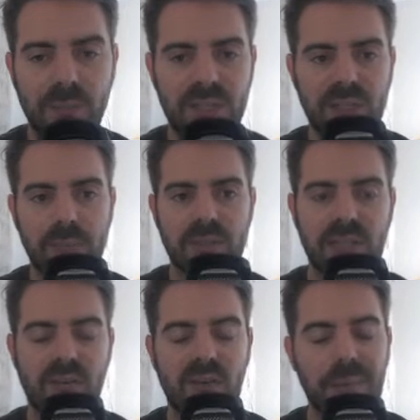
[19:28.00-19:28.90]
be subbed
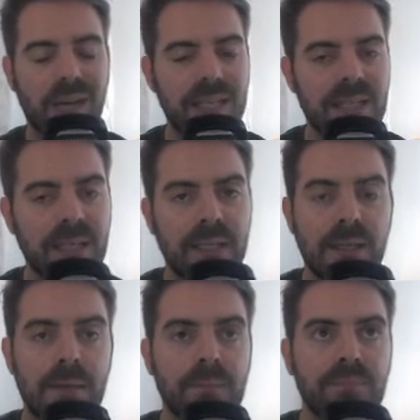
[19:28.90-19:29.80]
instead of Jimenez.
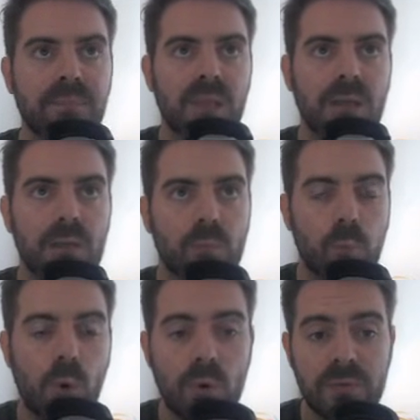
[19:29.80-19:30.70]

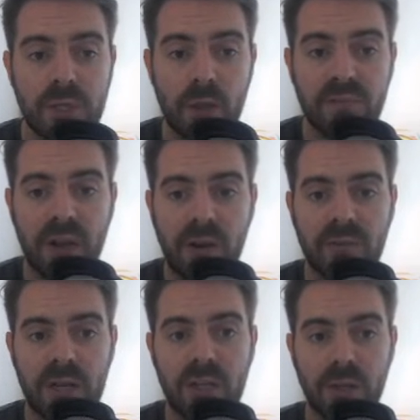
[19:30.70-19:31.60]
Wolves look very,
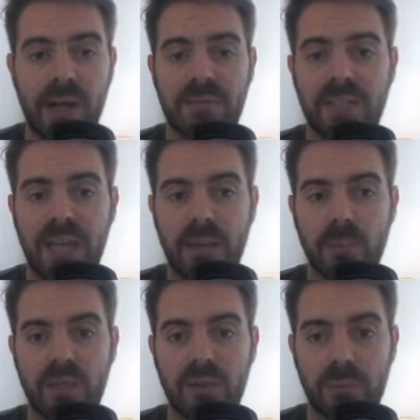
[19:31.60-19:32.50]
very good after game
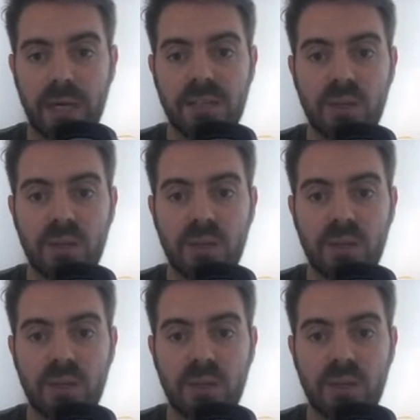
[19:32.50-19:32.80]
week 3.